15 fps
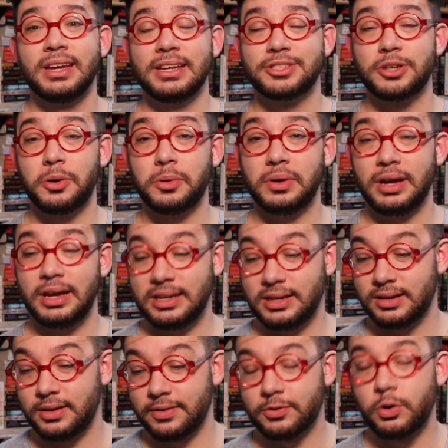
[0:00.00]
So, and
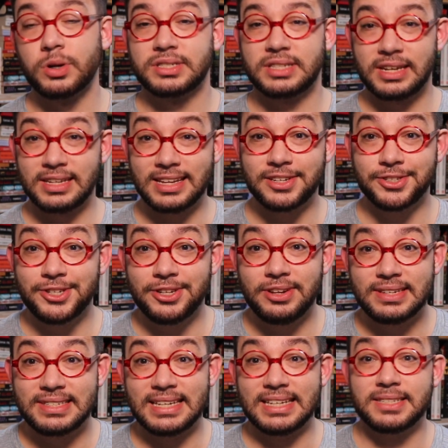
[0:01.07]
of course, in addition to
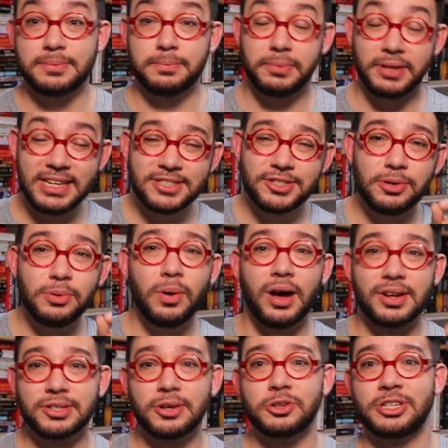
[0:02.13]
the 6, please do
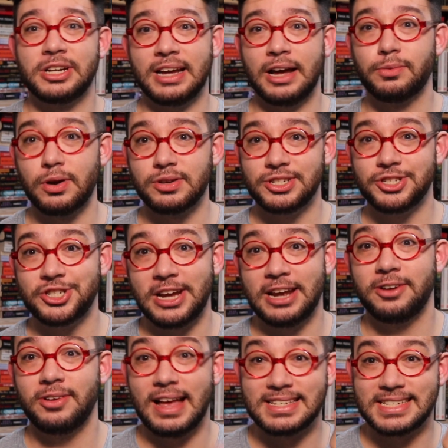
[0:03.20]
also go check out Rosie's
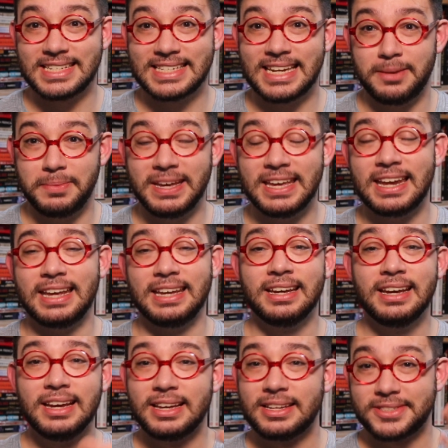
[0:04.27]
channel. As I said in the beginning,
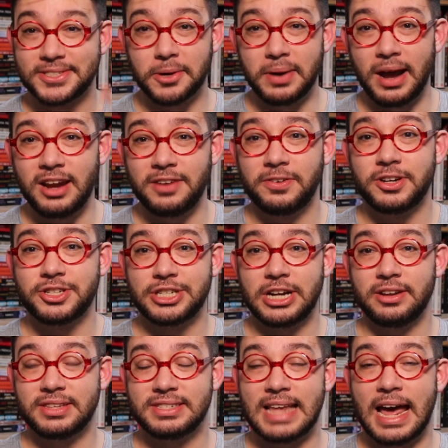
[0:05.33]
so kind of her to
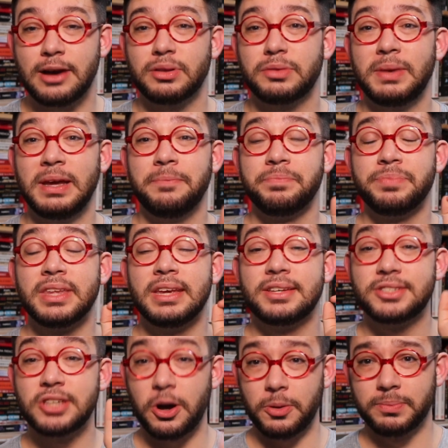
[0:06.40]
share this tag with me.
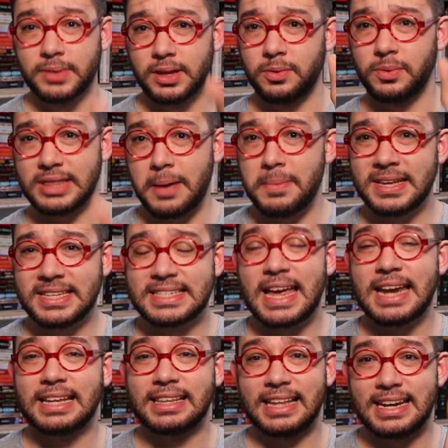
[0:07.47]
So, with that being
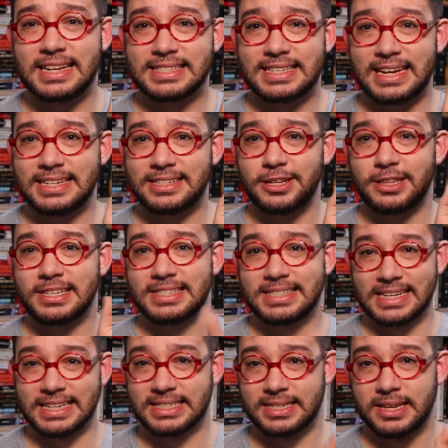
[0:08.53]
said, let us get into the
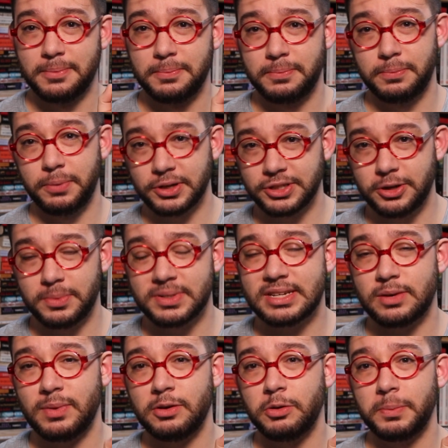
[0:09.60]
6 booktubers
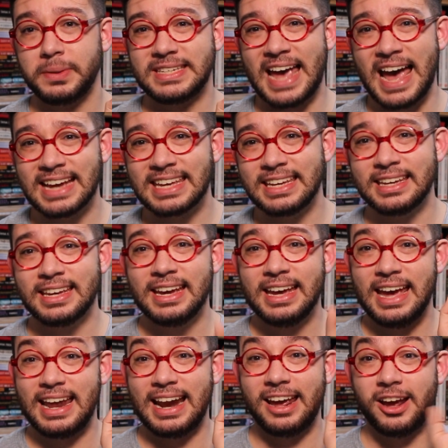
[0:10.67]
that we will be tagging,
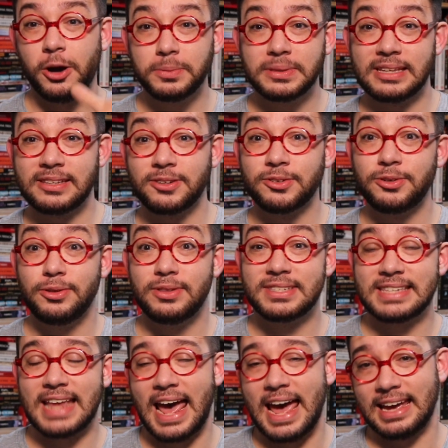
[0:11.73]
and I hope that they'll do
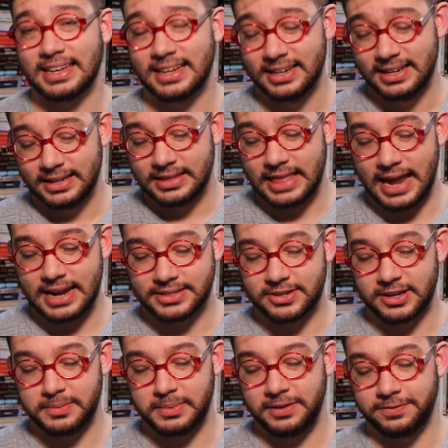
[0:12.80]
this tag. That is
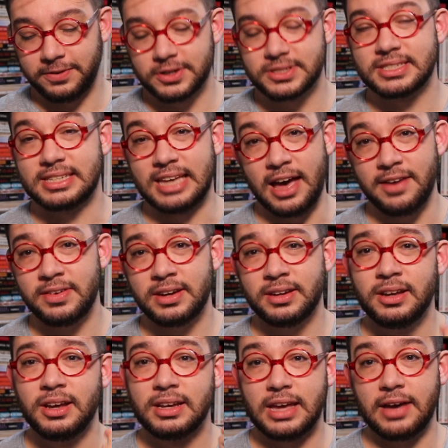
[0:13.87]
going to be first Kevin
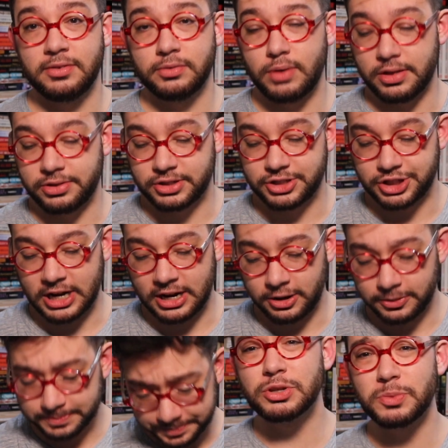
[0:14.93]
Rothridge's
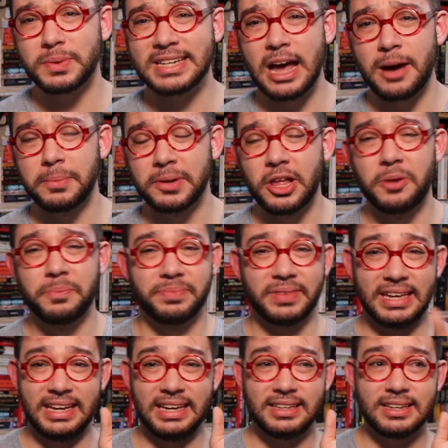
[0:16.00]
channel, which will be down below.
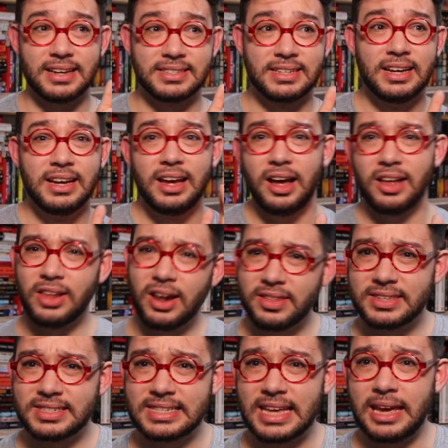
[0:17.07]
He does a lot of
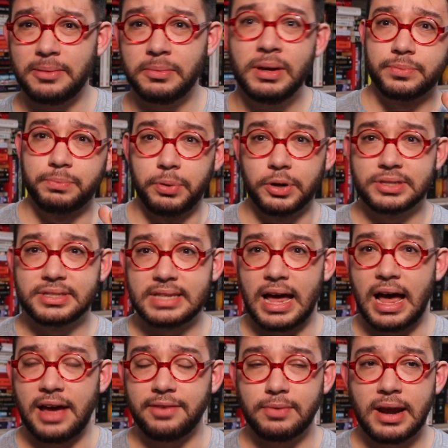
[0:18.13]
the same books that
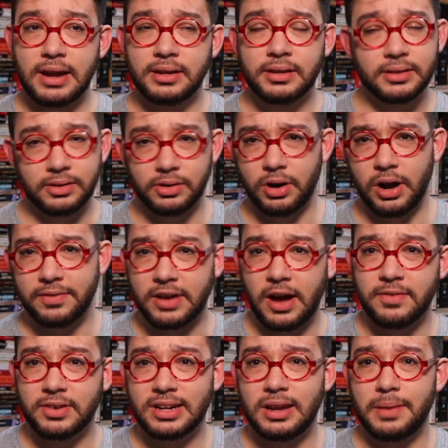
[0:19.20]
I've read or I've
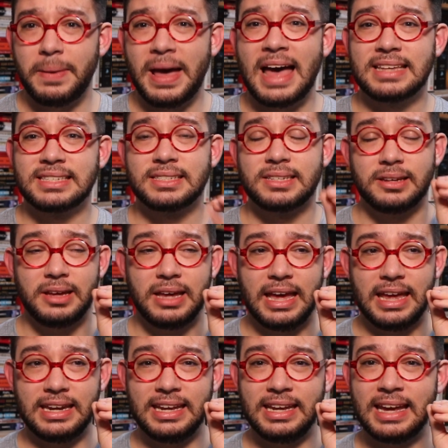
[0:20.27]
covered in the past,
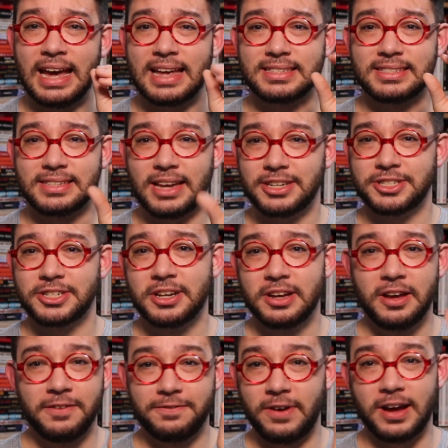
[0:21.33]
and he has such
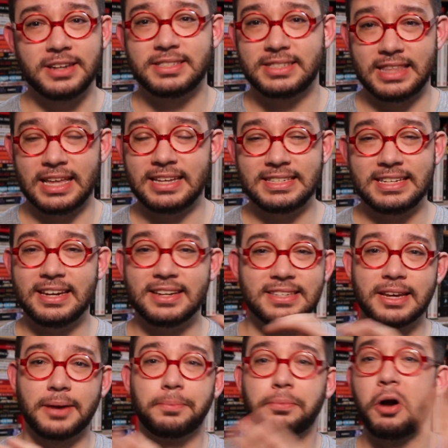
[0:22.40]
fun things. He does
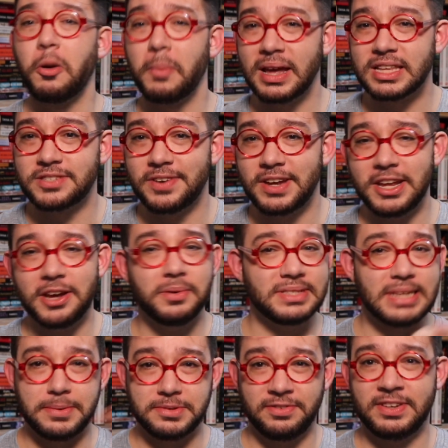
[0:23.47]
like a bromance video.
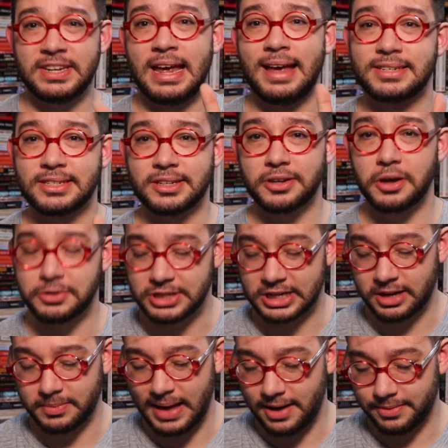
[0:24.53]
It's absolutely fantastic. Go
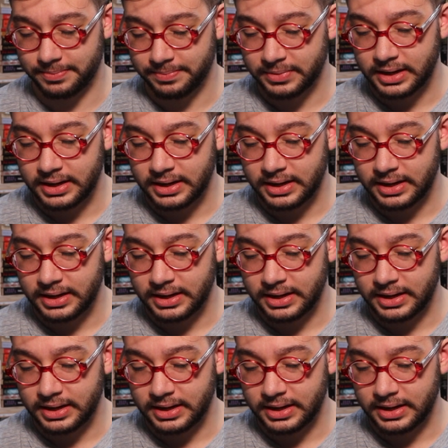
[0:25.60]
check him out.